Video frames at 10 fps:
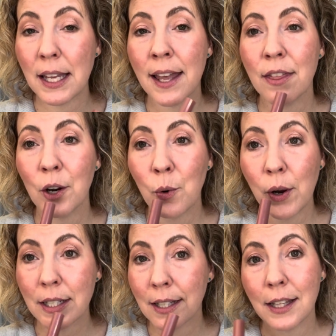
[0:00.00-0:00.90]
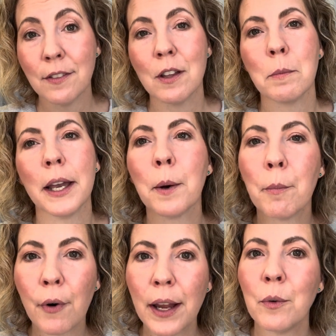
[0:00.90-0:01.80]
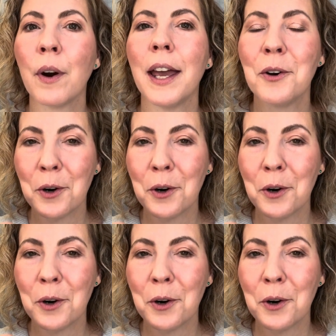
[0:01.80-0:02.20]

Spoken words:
and they're going to leave them like a bright red